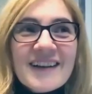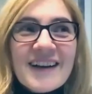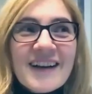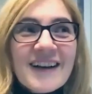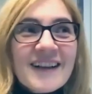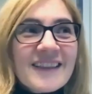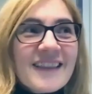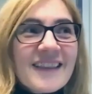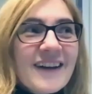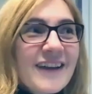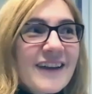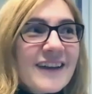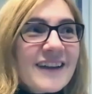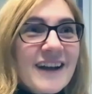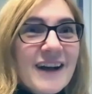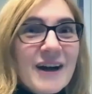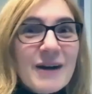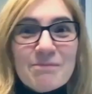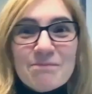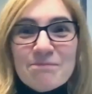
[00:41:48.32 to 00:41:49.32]
like
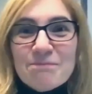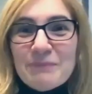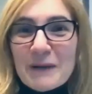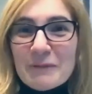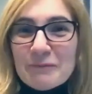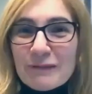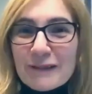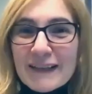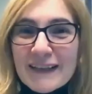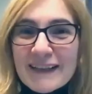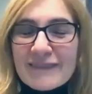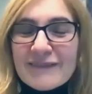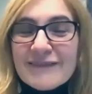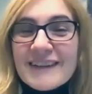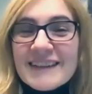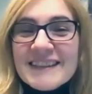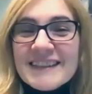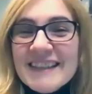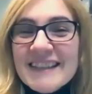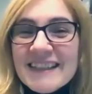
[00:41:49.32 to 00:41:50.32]
a public
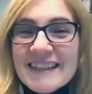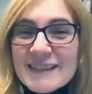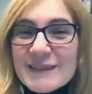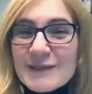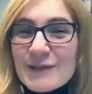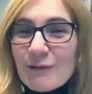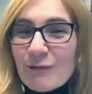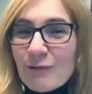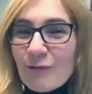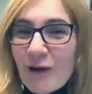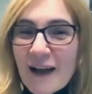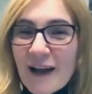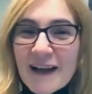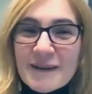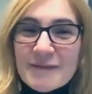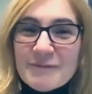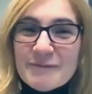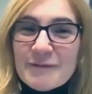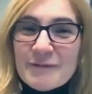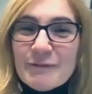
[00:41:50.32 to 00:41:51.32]
funded
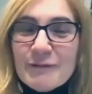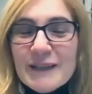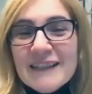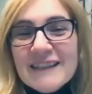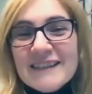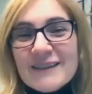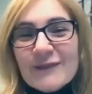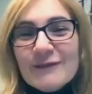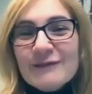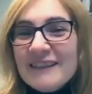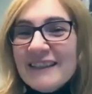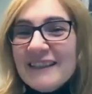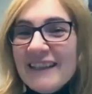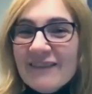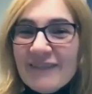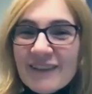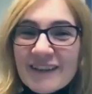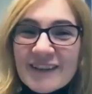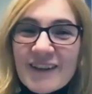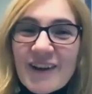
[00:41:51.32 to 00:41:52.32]
web. We don't
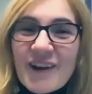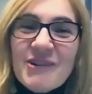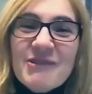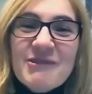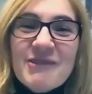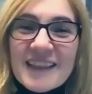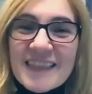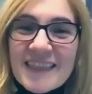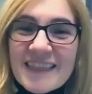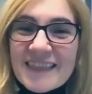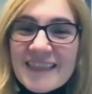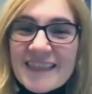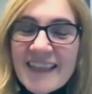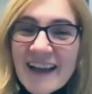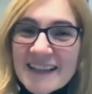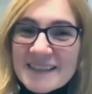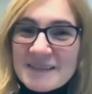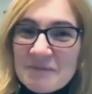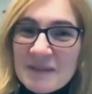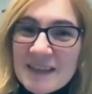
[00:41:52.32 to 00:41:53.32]
even know what
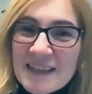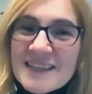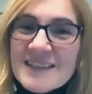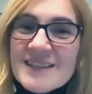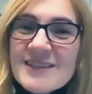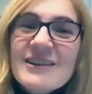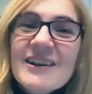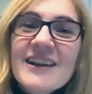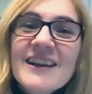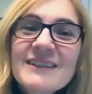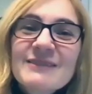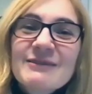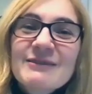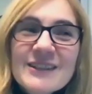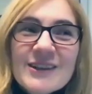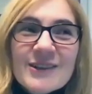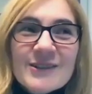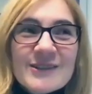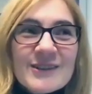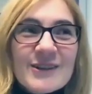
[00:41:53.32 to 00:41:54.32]
that means, right? We
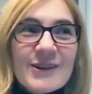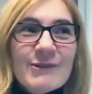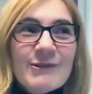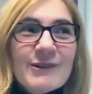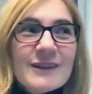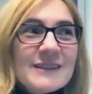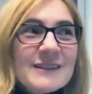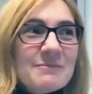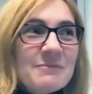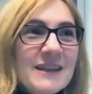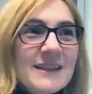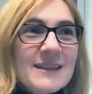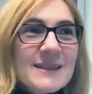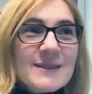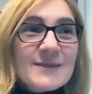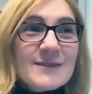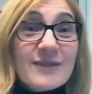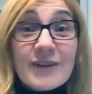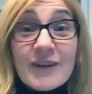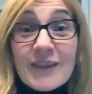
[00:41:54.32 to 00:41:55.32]
don't know what it
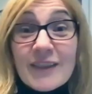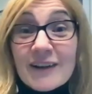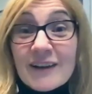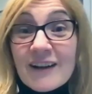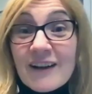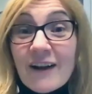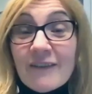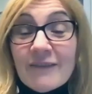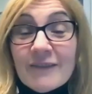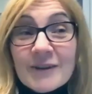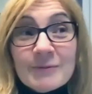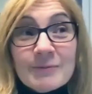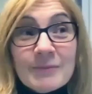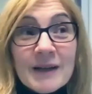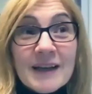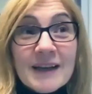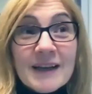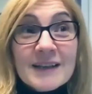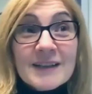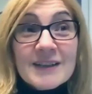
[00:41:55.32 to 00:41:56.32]
means for the
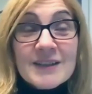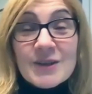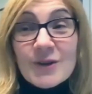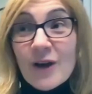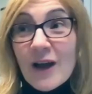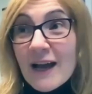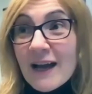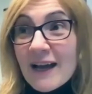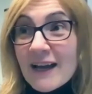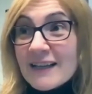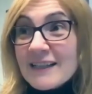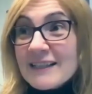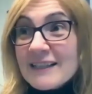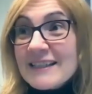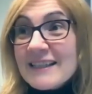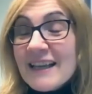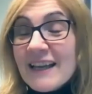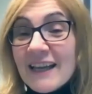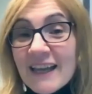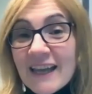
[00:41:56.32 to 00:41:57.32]
government to had
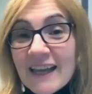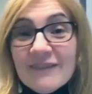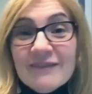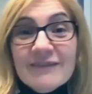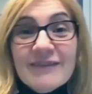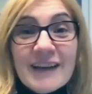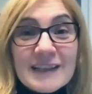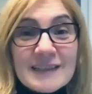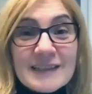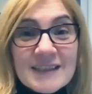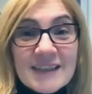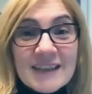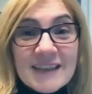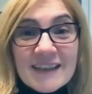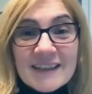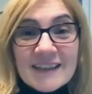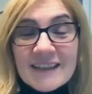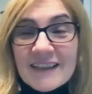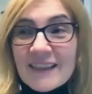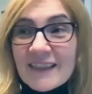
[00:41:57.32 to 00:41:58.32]

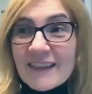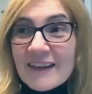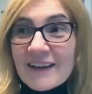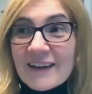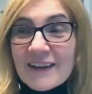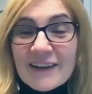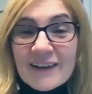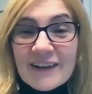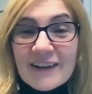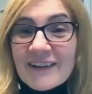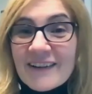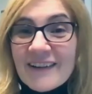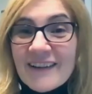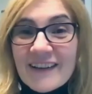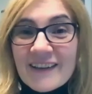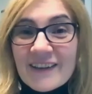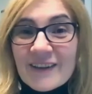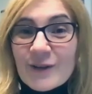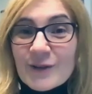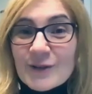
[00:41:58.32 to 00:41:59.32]
invested in their,
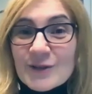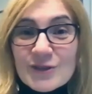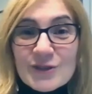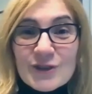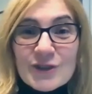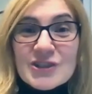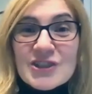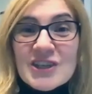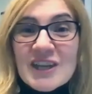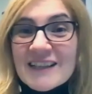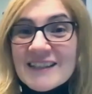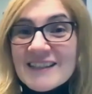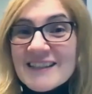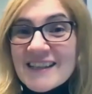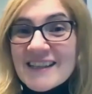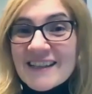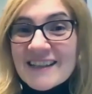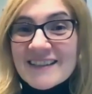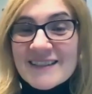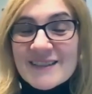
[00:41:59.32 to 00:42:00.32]
search
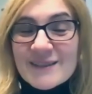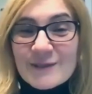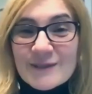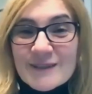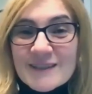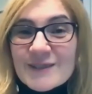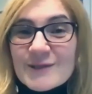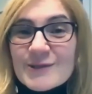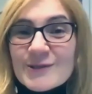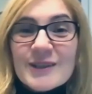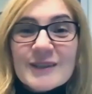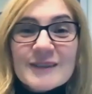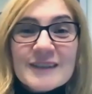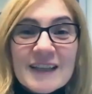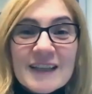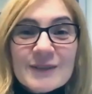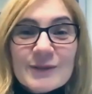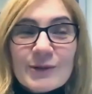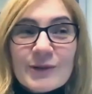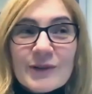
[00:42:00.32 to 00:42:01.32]
engines or social
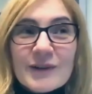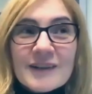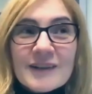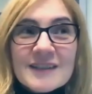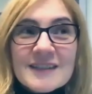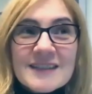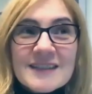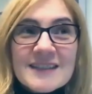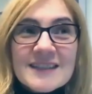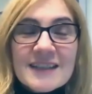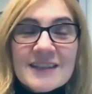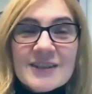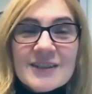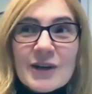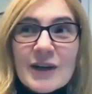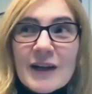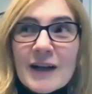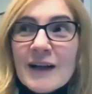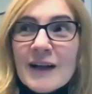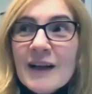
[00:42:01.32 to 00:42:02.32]
networks, etc.